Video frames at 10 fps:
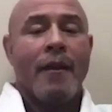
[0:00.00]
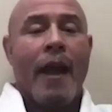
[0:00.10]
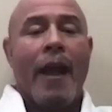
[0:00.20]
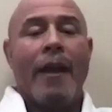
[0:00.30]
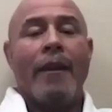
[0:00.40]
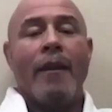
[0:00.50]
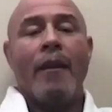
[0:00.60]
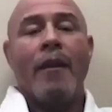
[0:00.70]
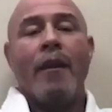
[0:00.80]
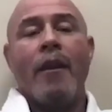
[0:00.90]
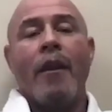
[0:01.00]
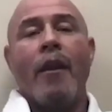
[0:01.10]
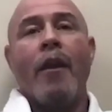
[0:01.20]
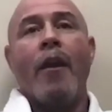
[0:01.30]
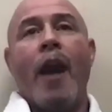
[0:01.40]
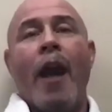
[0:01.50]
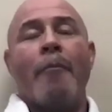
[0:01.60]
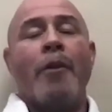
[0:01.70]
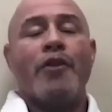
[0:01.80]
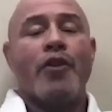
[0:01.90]
and I've
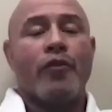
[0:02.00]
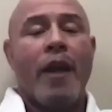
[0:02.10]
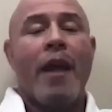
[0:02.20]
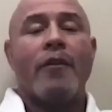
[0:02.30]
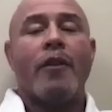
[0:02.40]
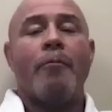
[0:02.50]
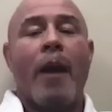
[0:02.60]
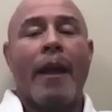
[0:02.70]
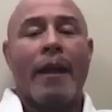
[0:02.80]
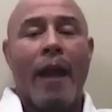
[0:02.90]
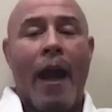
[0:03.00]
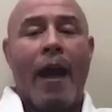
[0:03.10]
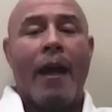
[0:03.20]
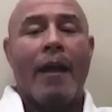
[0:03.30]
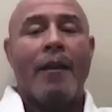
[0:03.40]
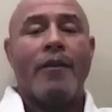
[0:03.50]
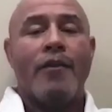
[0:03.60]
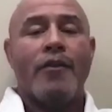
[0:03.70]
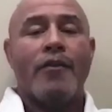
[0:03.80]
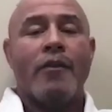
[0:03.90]
been surrounded by
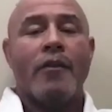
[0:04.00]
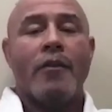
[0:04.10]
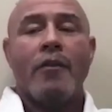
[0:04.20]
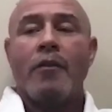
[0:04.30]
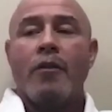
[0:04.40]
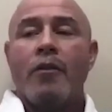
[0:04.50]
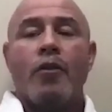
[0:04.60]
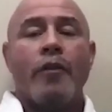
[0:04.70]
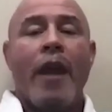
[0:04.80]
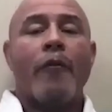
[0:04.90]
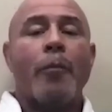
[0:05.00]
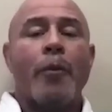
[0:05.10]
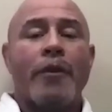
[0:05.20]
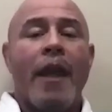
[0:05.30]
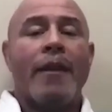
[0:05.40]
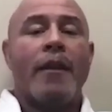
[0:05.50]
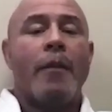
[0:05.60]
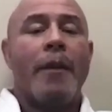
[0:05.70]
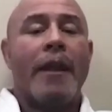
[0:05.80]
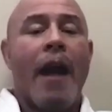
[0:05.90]
guides who never pretended to
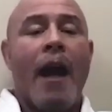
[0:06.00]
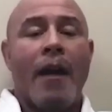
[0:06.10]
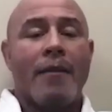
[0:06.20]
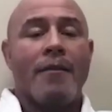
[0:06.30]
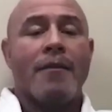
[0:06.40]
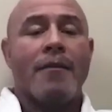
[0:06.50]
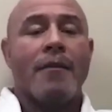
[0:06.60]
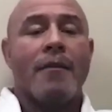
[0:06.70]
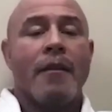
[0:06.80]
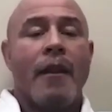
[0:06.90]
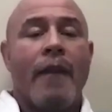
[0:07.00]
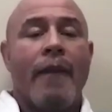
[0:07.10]
be gods. And